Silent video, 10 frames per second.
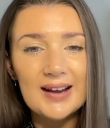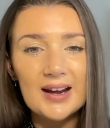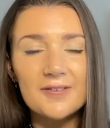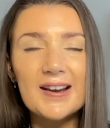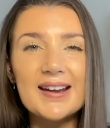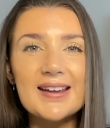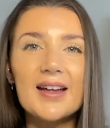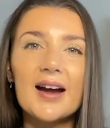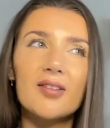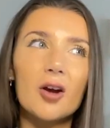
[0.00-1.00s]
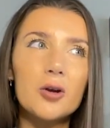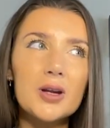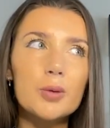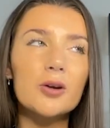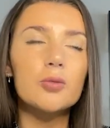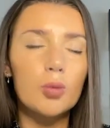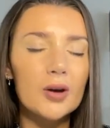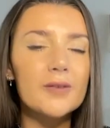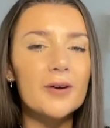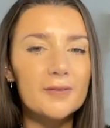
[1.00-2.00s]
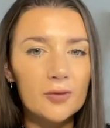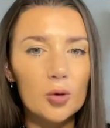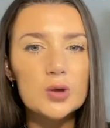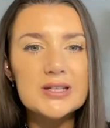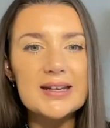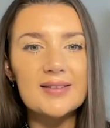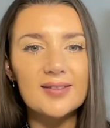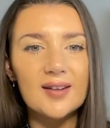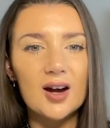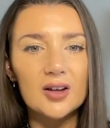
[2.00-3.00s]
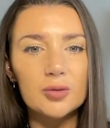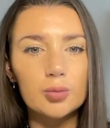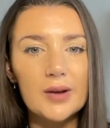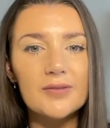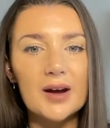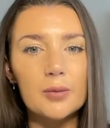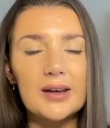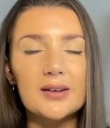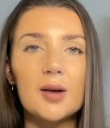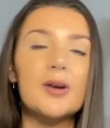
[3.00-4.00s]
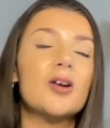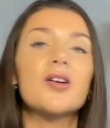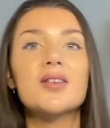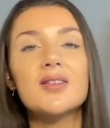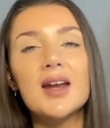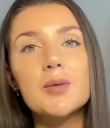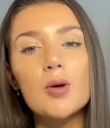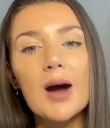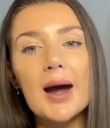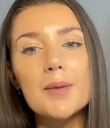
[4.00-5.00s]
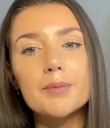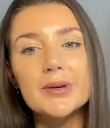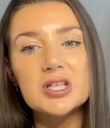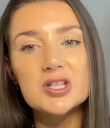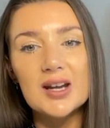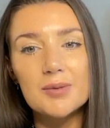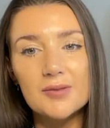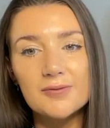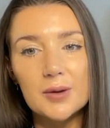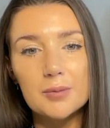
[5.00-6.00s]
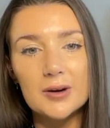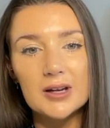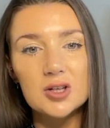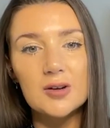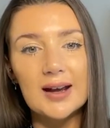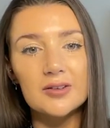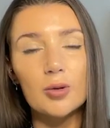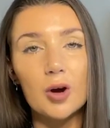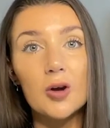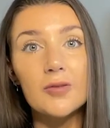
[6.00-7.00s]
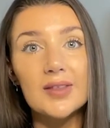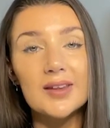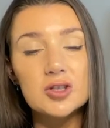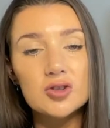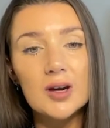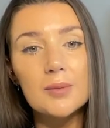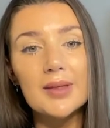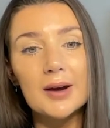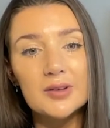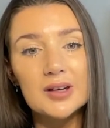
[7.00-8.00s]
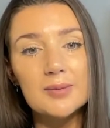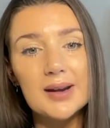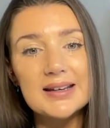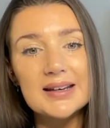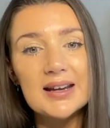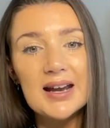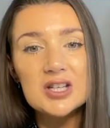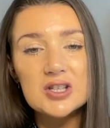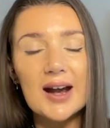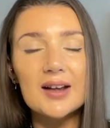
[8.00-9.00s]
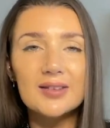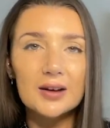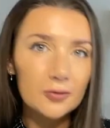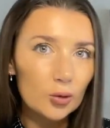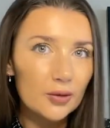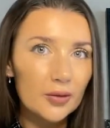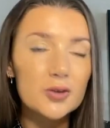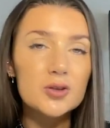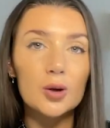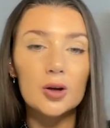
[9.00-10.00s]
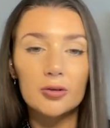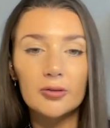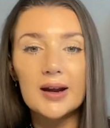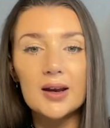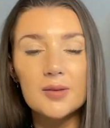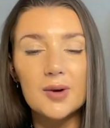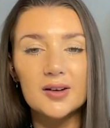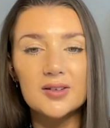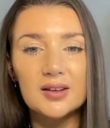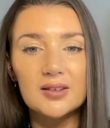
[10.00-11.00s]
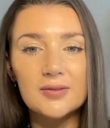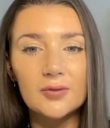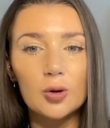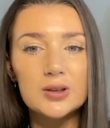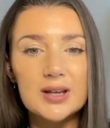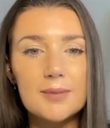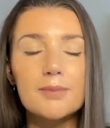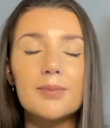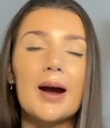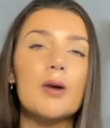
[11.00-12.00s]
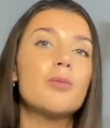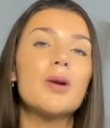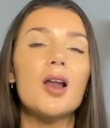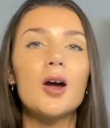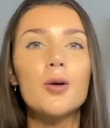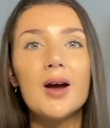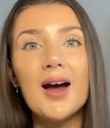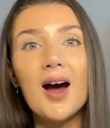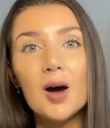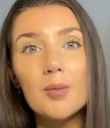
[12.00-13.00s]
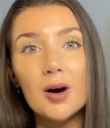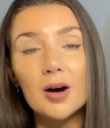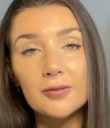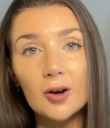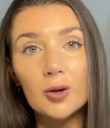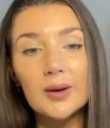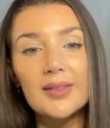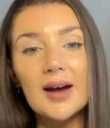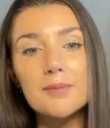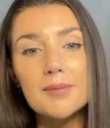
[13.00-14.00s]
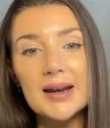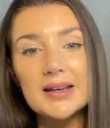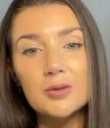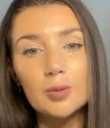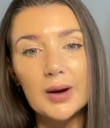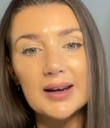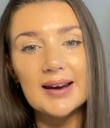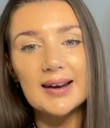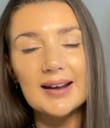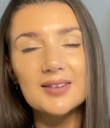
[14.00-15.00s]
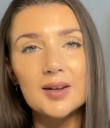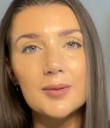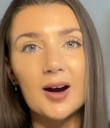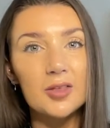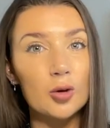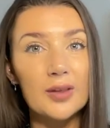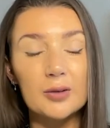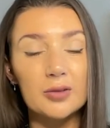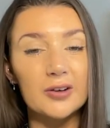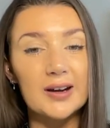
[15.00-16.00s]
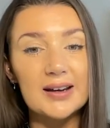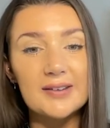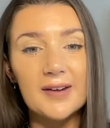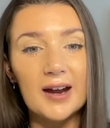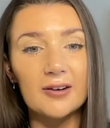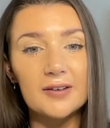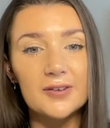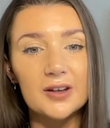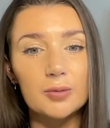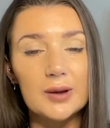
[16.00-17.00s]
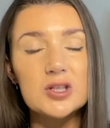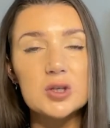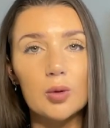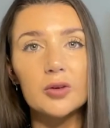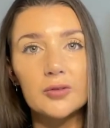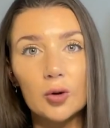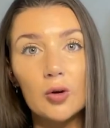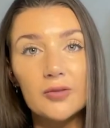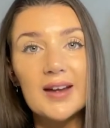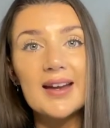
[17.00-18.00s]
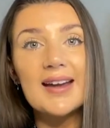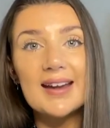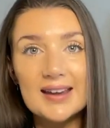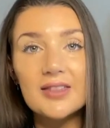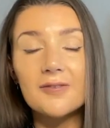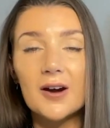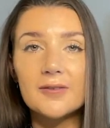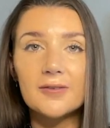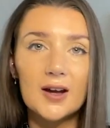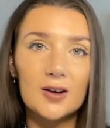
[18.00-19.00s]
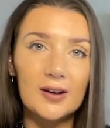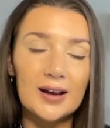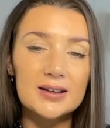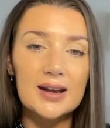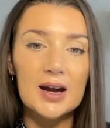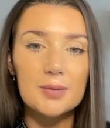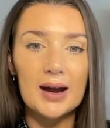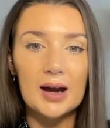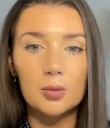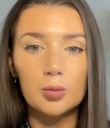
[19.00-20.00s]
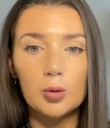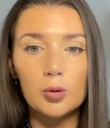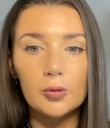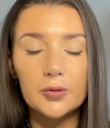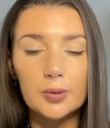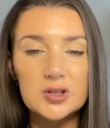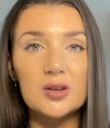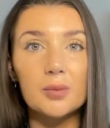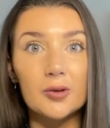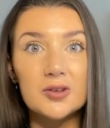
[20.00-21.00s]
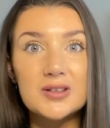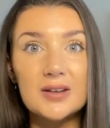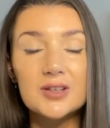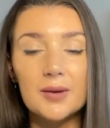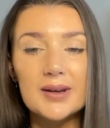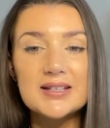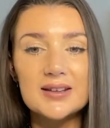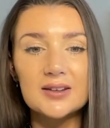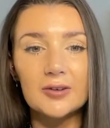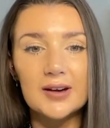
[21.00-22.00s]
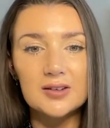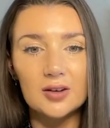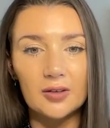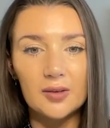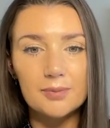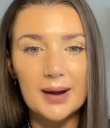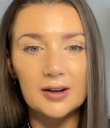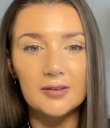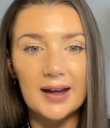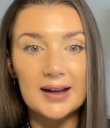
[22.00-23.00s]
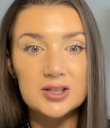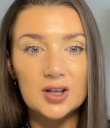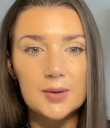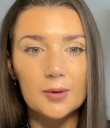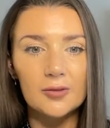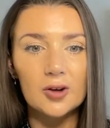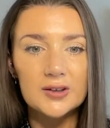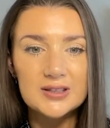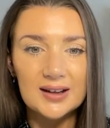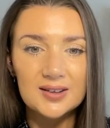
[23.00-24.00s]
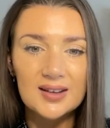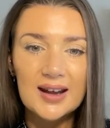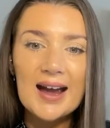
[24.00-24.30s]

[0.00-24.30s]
A filly that's only a winner of one of her 14 starts, with that win coming on her stable and British debut in February at Newcastle over this trip. That was in a maiden. She has now fallen, though, to a career low mark of 64, £10 below her mark following that maiden win. Last time out, I thought that was a really fair effort when she was fourth in the 5 furlong handicap at Wolves, which is a positive to come into this race on the back of that type of contest.